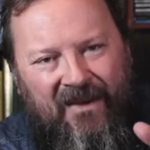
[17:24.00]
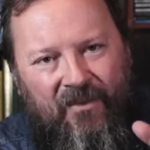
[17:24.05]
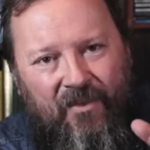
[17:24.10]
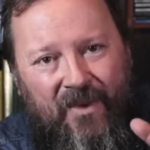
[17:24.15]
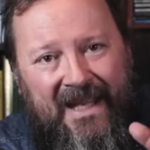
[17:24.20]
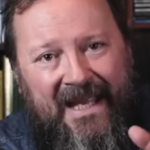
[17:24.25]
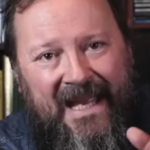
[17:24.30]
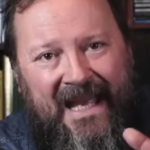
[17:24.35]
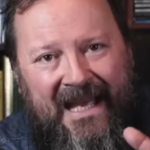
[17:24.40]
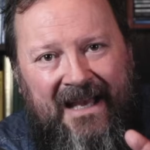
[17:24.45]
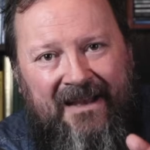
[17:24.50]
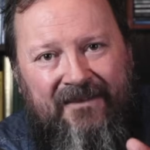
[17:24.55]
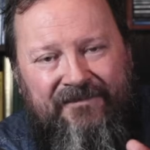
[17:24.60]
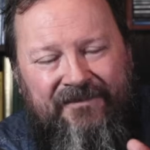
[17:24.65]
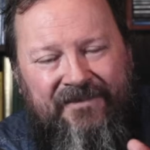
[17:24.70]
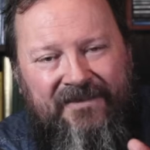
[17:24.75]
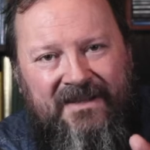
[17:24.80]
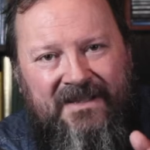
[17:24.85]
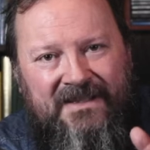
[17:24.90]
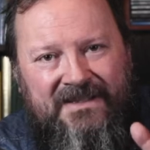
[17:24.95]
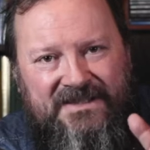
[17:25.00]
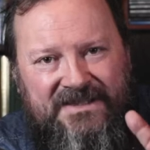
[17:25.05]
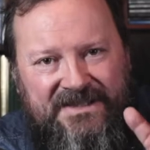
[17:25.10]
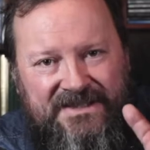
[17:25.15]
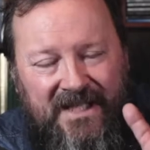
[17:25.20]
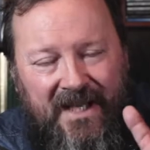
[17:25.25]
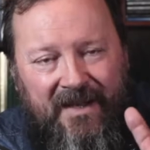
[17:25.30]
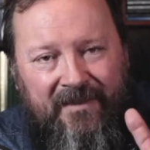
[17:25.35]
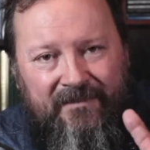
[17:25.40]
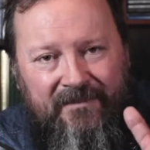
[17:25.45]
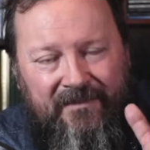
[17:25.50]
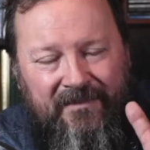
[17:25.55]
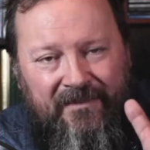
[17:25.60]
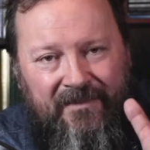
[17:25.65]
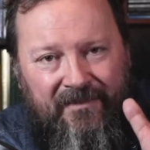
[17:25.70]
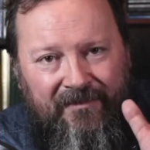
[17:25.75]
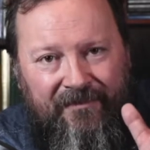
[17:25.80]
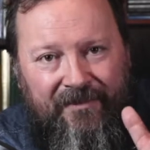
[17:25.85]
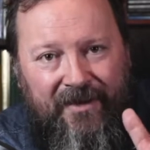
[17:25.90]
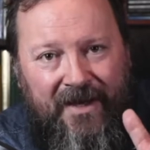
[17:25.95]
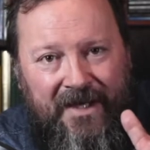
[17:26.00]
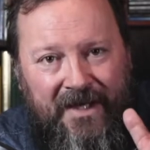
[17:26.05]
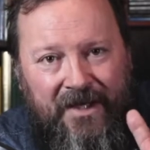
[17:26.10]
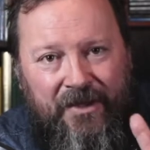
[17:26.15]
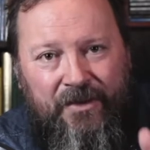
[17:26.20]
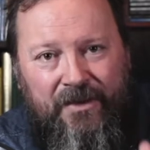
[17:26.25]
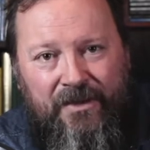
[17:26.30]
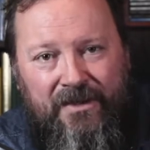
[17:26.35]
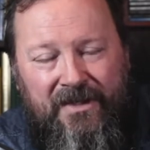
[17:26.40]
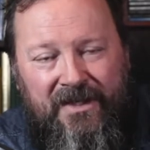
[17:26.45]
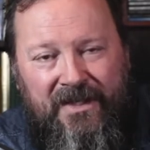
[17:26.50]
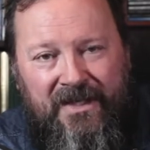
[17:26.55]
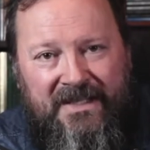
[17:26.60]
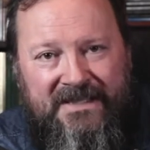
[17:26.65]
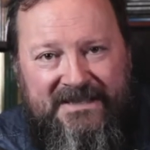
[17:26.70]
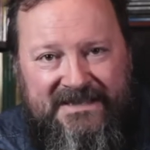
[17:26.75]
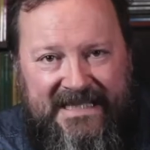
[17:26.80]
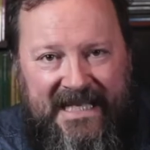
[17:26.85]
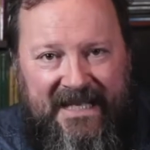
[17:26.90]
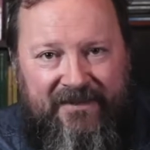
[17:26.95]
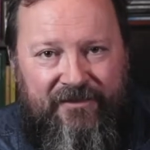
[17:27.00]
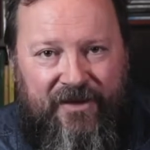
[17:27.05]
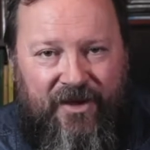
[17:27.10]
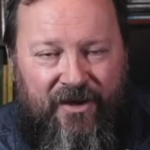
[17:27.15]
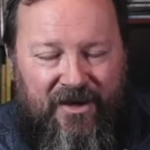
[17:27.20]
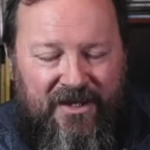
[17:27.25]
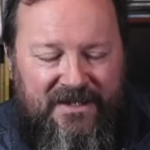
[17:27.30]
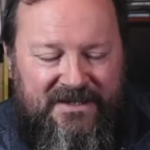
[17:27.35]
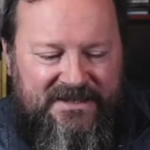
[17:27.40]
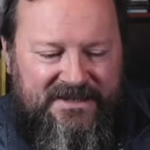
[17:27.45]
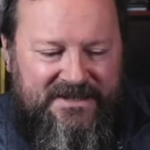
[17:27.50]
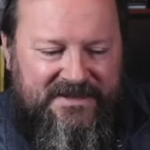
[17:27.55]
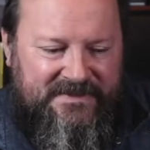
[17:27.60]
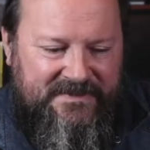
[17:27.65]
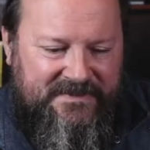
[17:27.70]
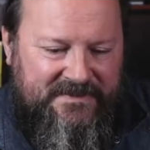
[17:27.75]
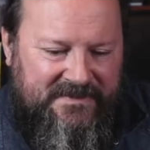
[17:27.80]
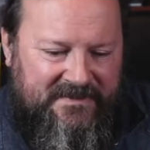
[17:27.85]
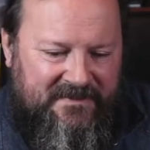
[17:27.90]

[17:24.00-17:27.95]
we have some very good safeguards.